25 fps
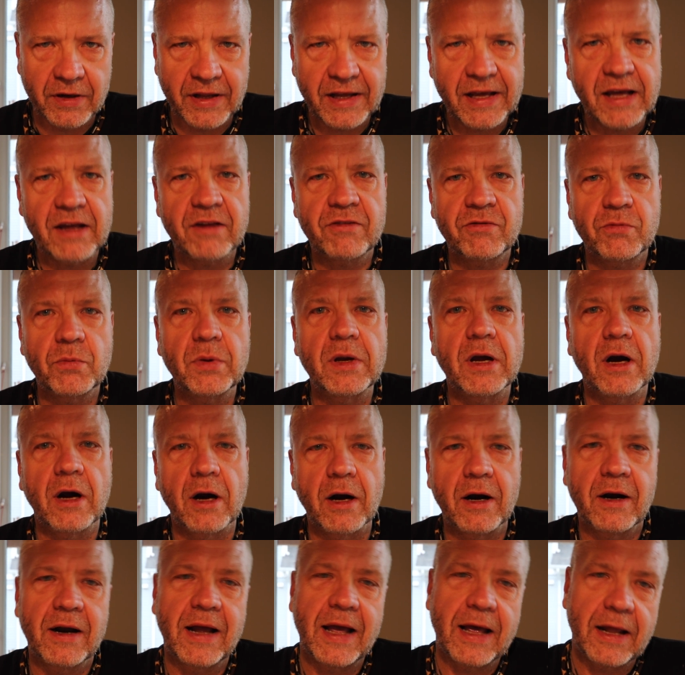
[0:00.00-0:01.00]
I guess we
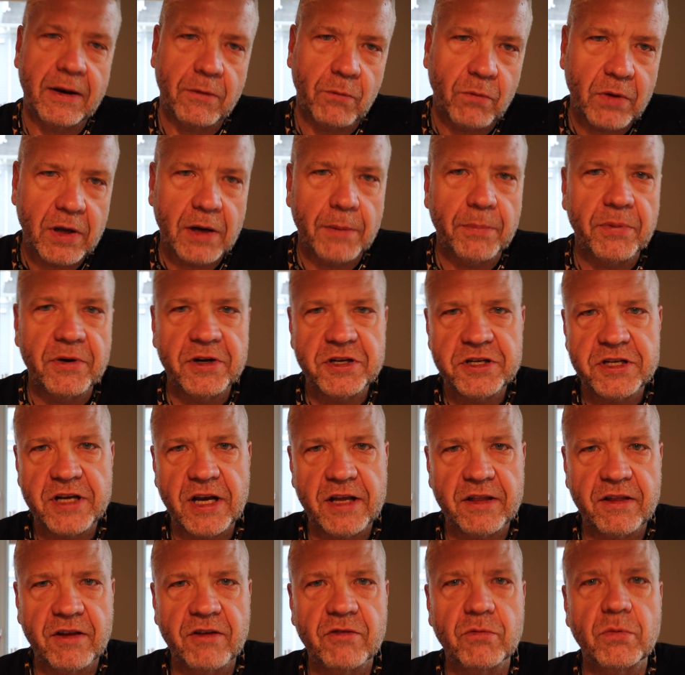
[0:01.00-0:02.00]
are, and we
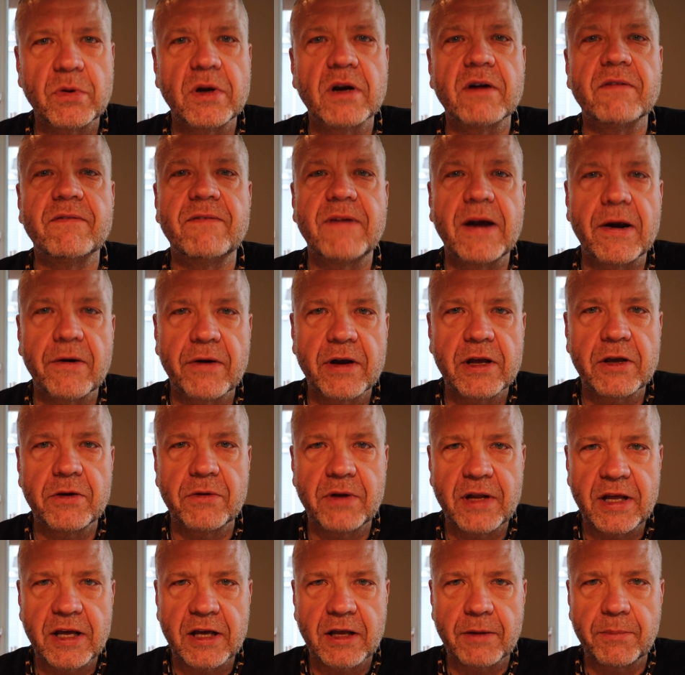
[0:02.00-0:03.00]
appreciate this. We are very
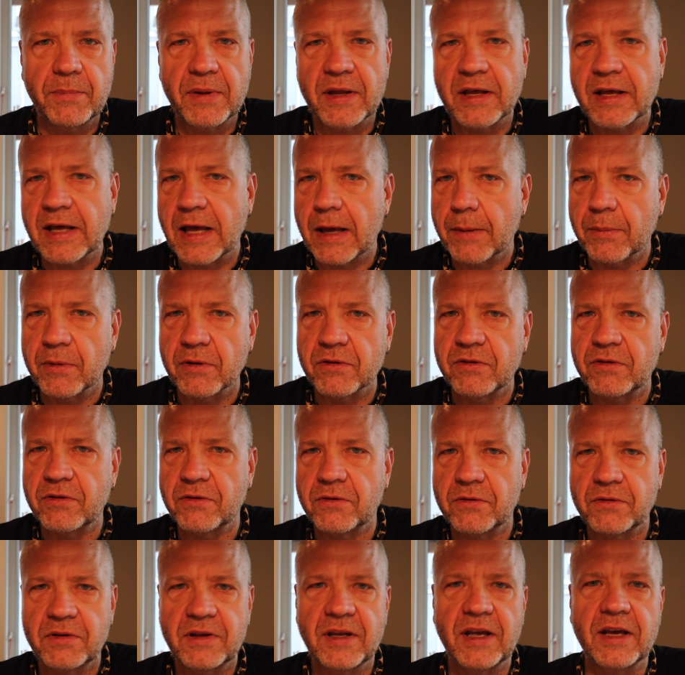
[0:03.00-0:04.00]
unique in being able
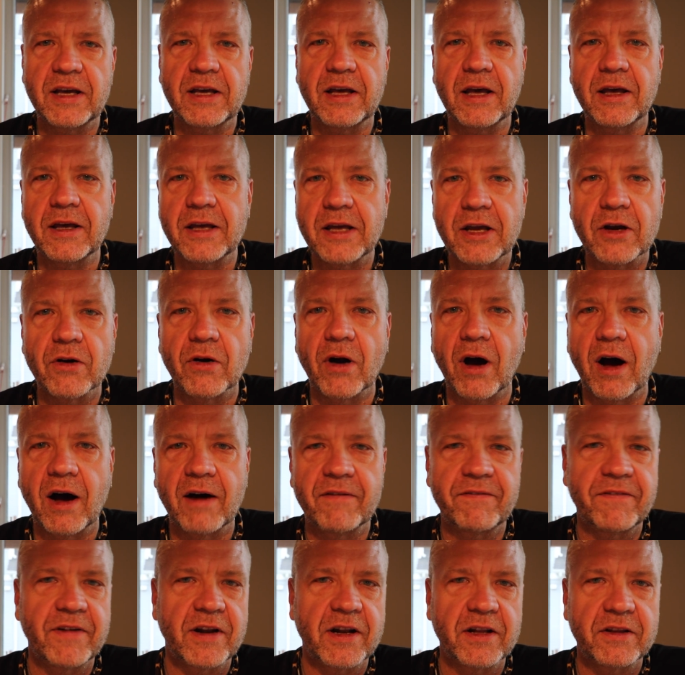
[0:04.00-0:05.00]
to take a year
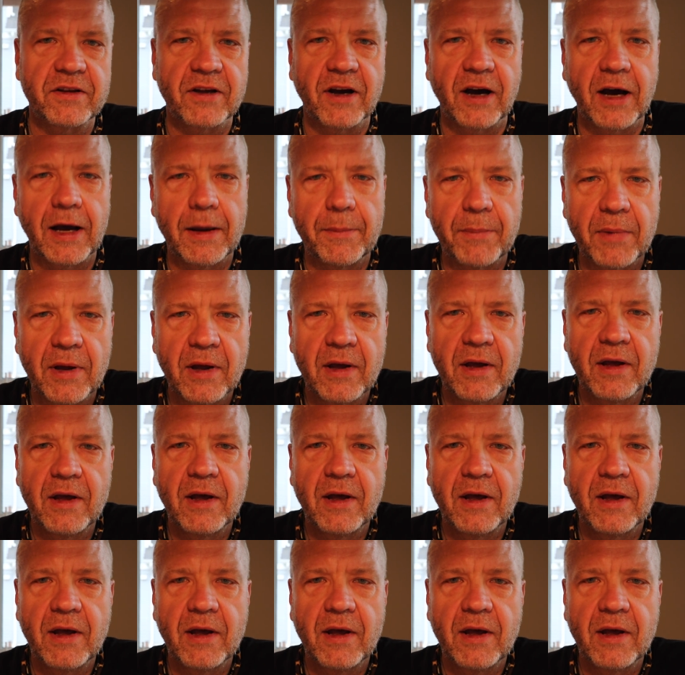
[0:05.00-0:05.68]
off at a time.